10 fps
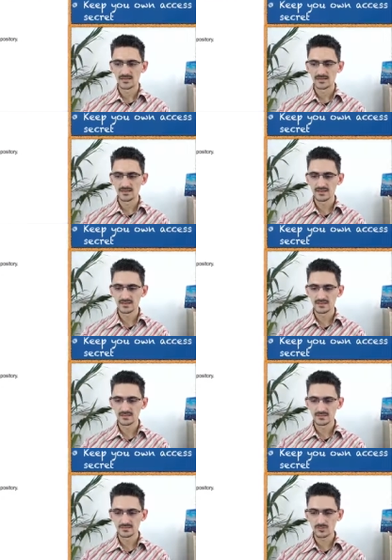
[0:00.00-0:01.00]
And in
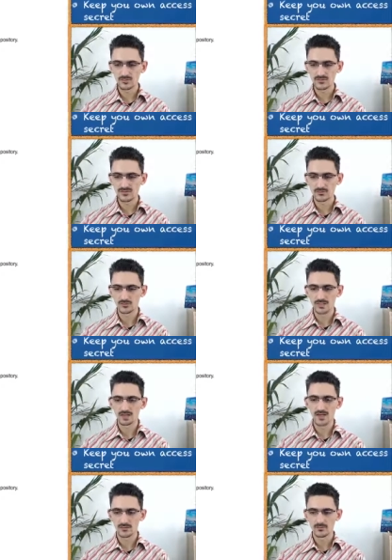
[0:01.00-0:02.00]
this
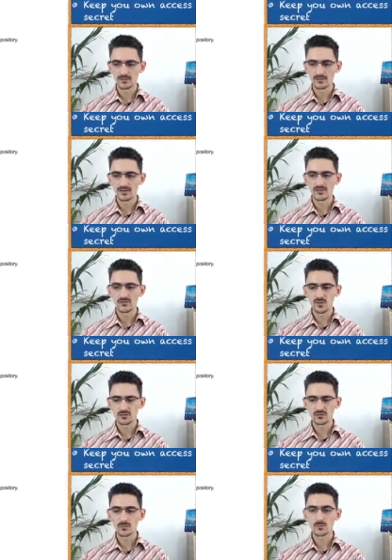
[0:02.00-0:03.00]
repository, now,
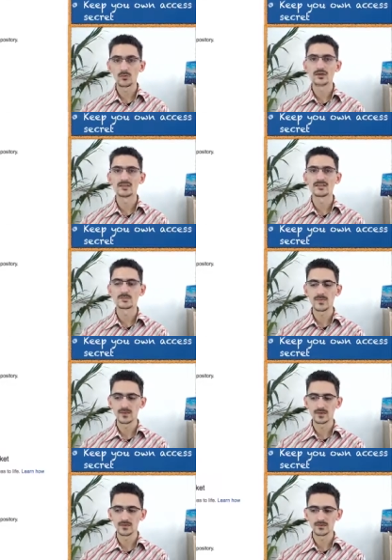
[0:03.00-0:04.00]
if your developer is,
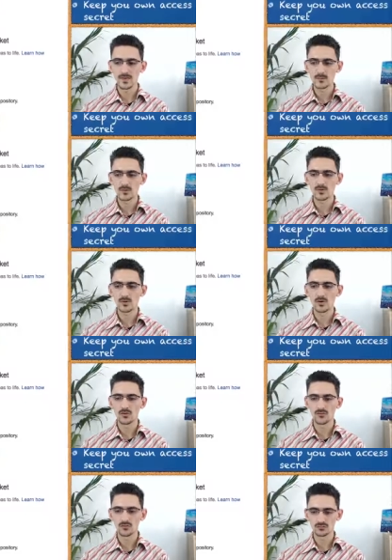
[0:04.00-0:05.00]
is a member
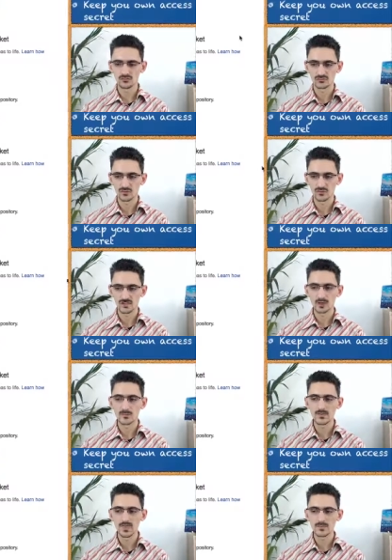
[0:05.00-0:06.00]
of your source code, he
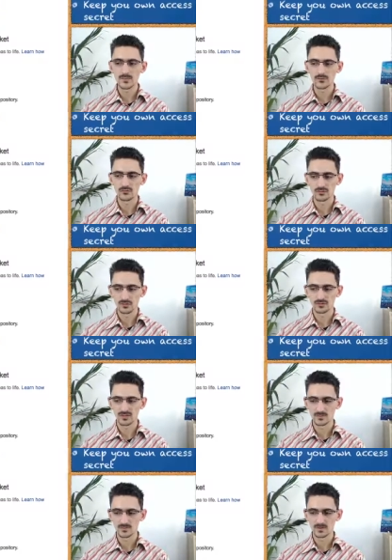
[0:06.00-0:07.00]
will be of
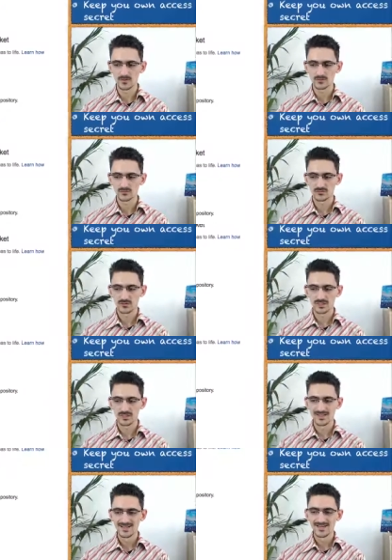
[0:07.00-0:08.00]
your team, sorry,
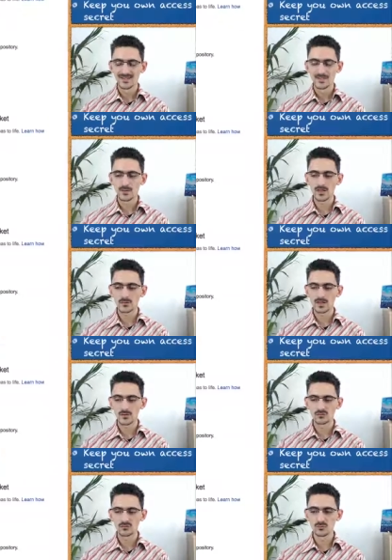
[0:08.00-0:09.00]
he will be
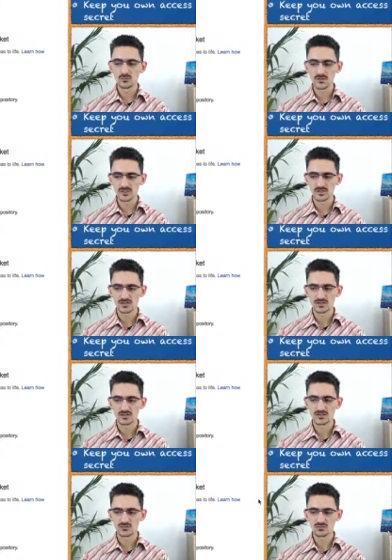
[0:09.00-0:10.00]
able to
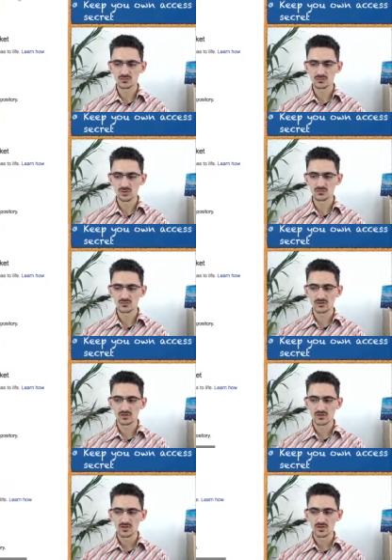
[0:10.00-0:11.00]
publish the source
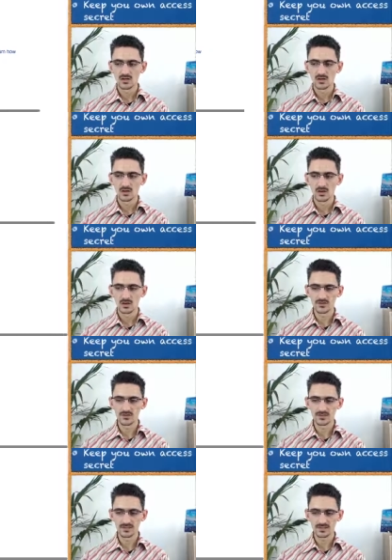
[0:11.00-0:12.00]
code on
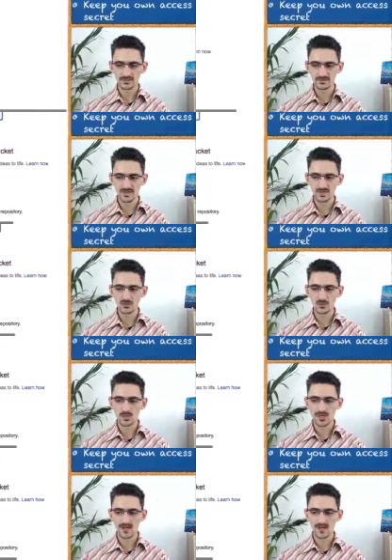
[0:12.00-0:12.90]
it and you will have